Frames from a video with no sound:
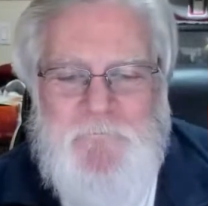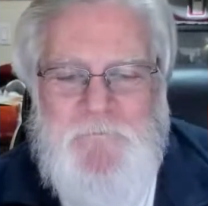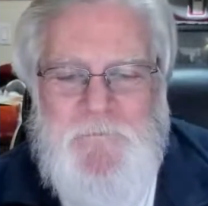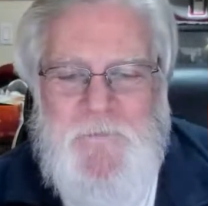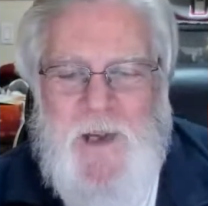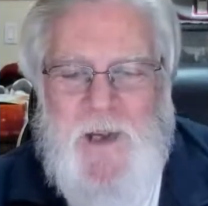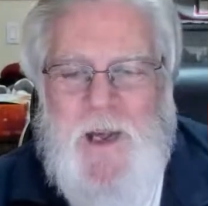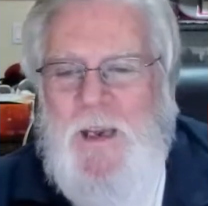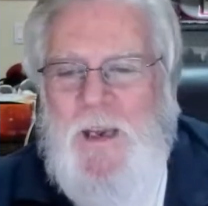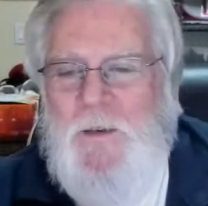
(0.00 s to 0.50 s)

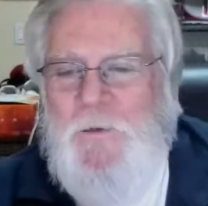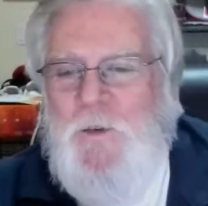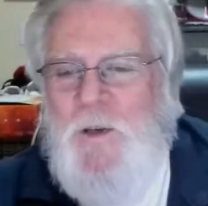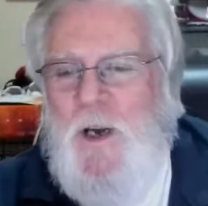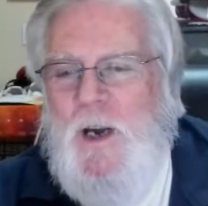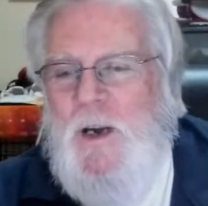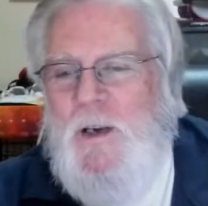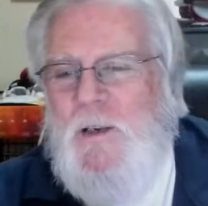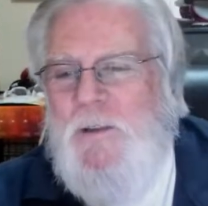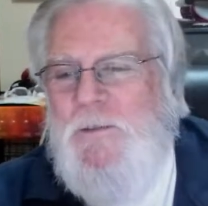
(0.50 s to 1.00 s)
Olive
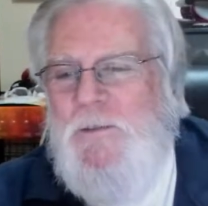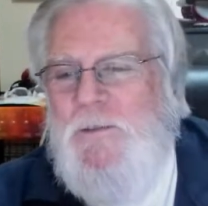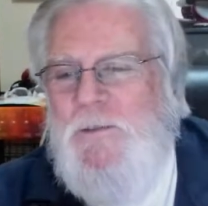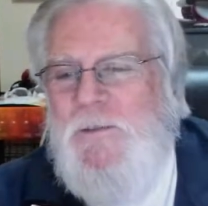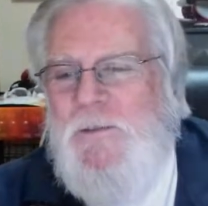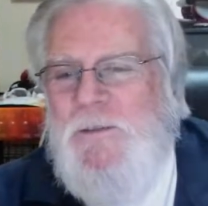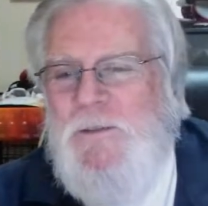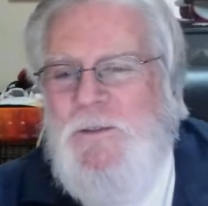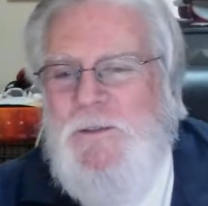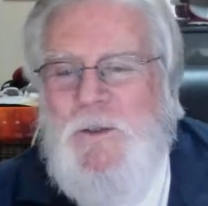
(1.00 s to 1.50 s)

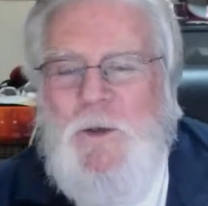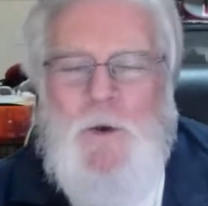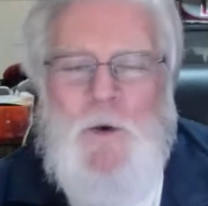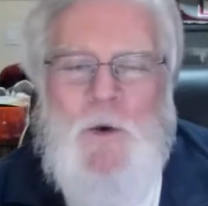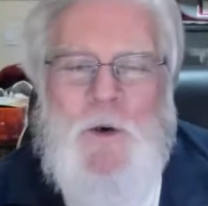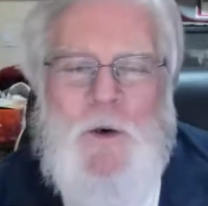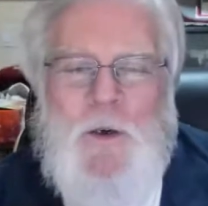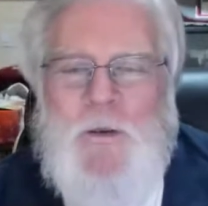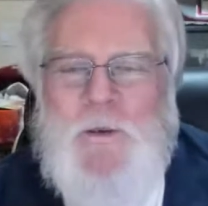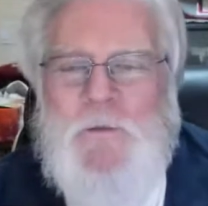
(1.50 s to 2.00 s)
Garden
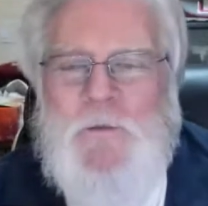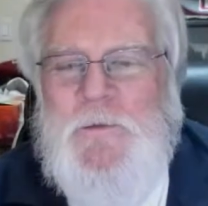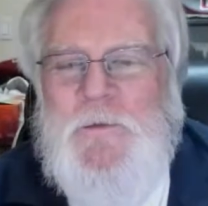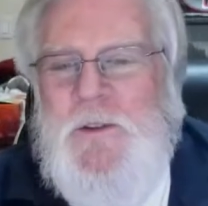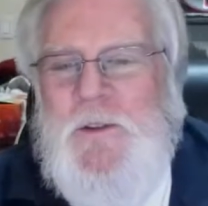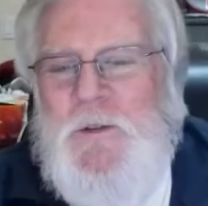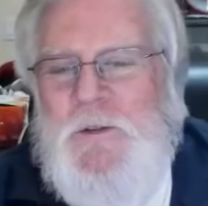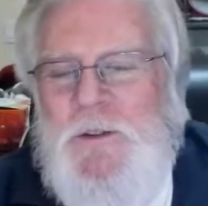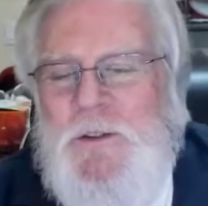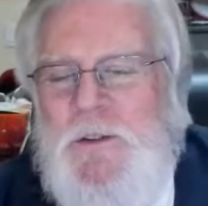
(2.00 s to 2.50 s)
or
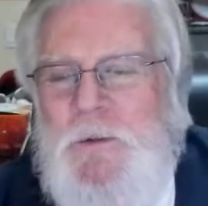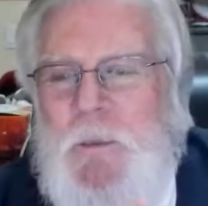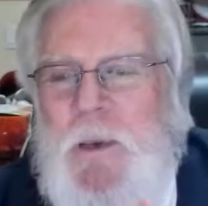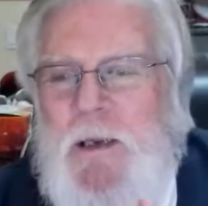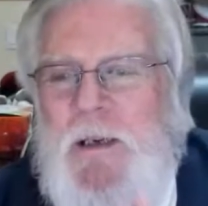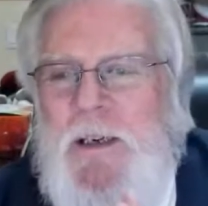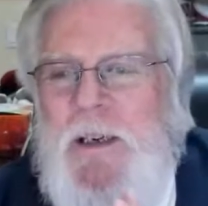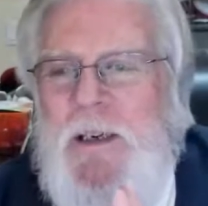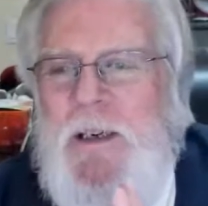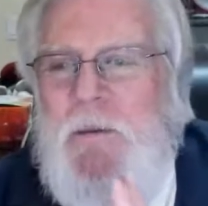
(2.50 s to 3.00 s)
just
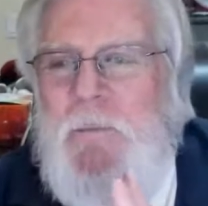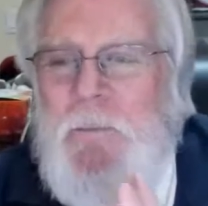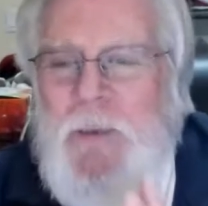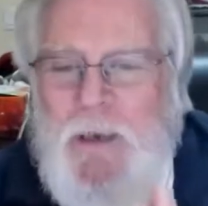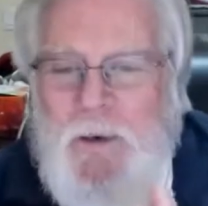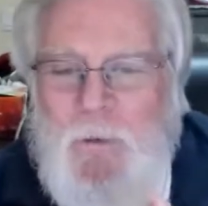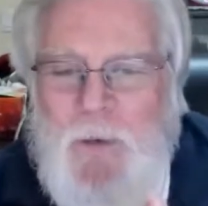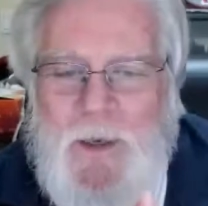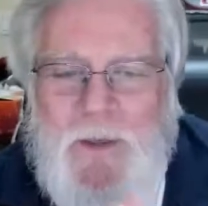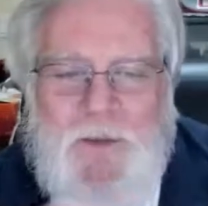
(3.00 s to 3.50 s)
about any
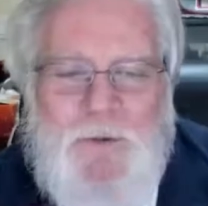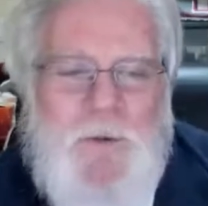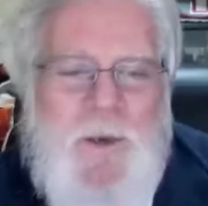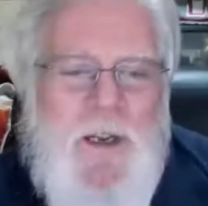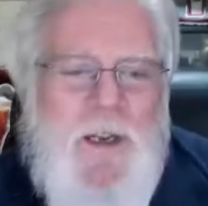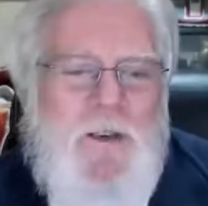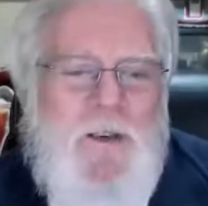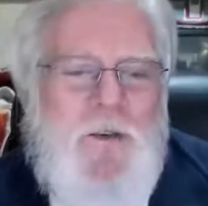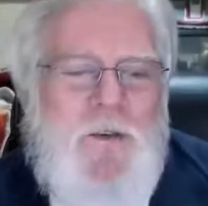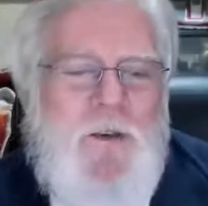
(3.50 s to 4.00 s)
big
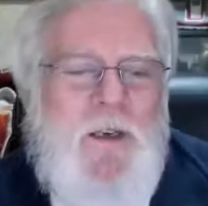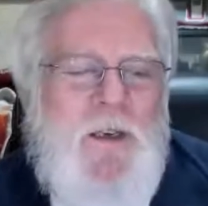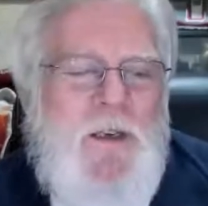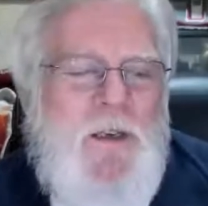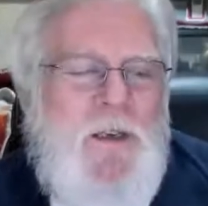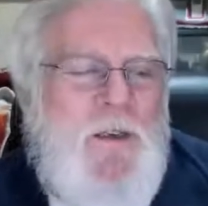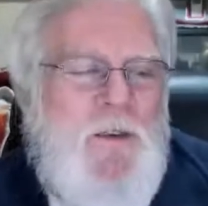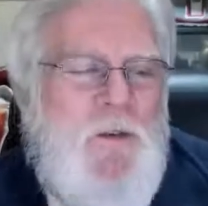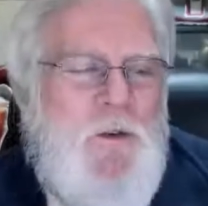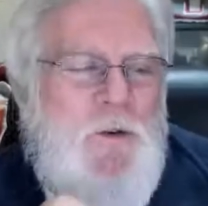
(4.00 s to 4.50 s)
restaurant or
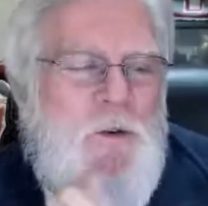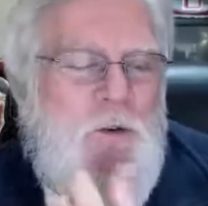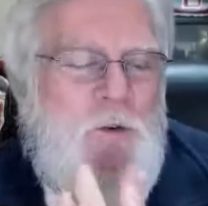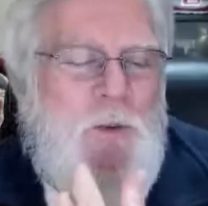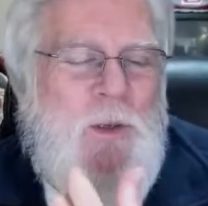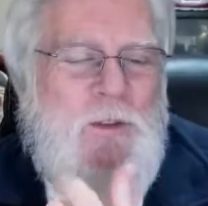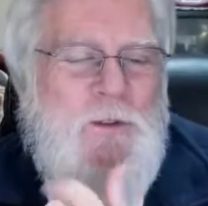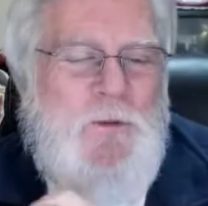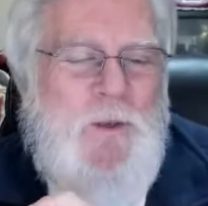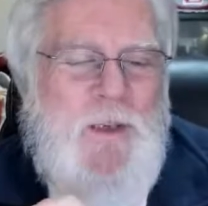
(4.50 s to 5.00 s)
any local
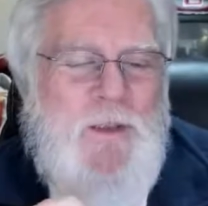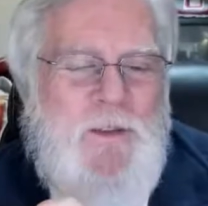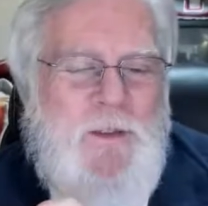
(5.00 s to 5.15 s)
restaurant.